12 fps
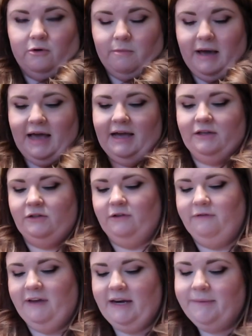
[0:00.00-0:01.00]
all my hair
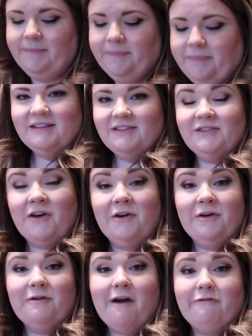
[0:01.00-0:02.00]
stuff in.
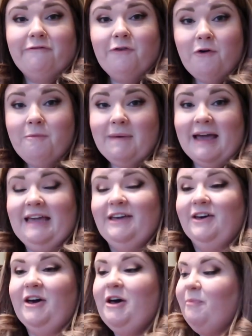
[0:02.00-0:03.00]
So for
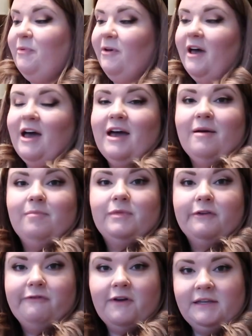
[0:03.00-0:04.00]
makeup, um,
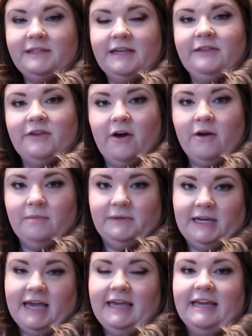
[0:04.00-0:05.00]
the first thing that I'm
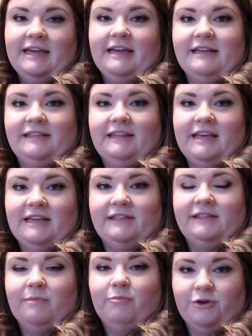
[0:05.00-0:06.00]
taking is
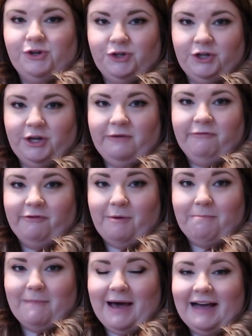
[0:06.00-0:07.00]
this brush tube
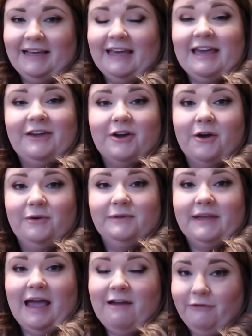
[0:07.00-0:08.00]
from MAC. It
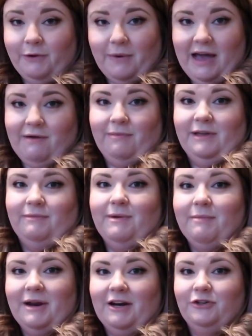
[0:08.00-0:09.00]
goes everywhere with
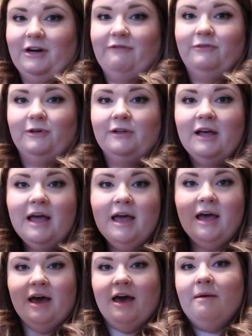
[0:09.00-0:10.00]
me when I travel.
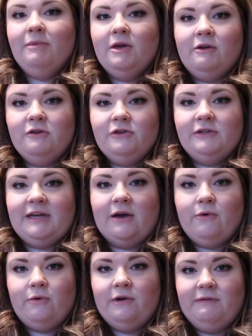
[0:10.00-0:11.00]
Um, you can just
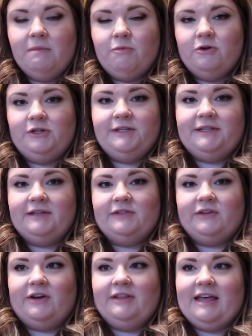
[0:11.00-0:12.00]
get all of your brushes
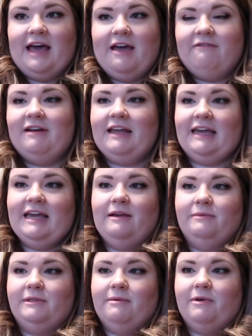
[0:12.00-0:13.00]
inside there and it
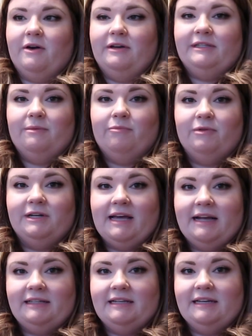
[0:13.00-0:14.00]
keeps them nice and
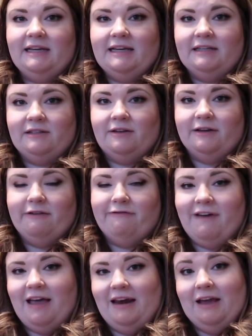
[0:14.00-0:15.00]
protected. It is like a
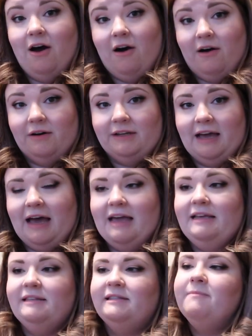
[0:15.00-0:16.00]
fairly hard
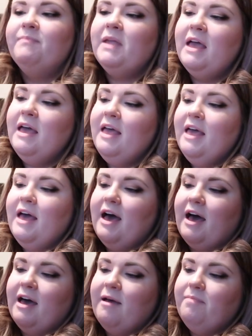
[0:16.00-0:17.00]
case.
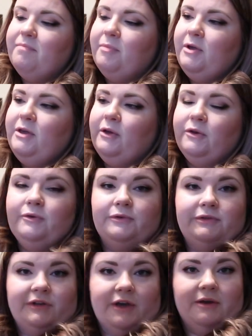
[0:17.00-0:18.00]
Um, but you can
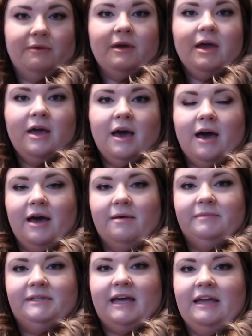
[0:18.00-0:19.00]
also
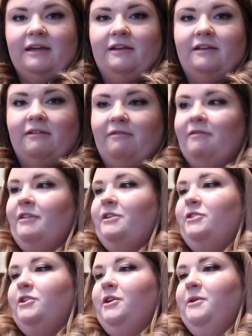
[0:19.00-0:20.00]
um, take the
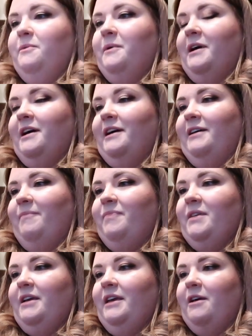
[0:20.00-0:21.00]
two uh,
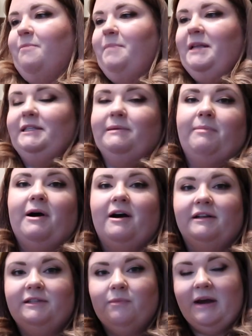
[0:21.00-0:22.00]
you know bits
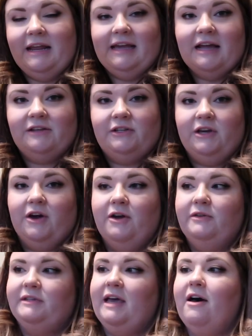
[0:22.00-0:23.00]
apart and when you get to your
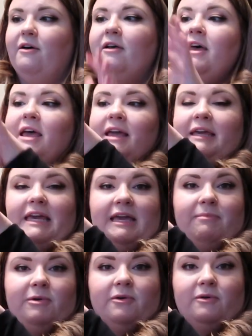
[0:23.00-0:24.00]
hotel
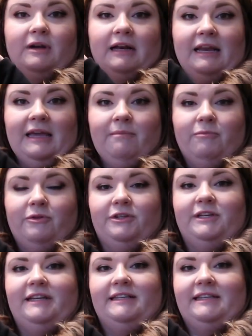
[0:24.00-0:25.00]
keep your clean
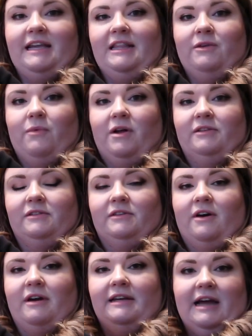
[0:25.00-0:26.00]
brushes in the one
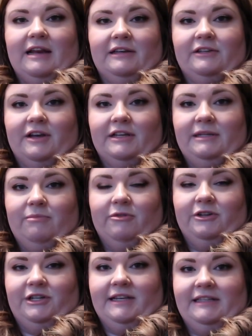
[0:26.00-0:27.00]
side and dirty
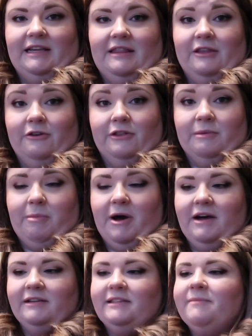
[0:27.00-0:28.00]
brushes in the other
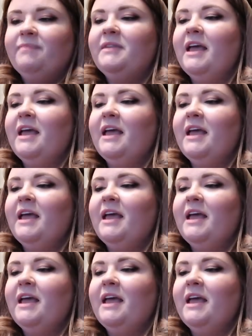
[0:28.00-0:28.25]
part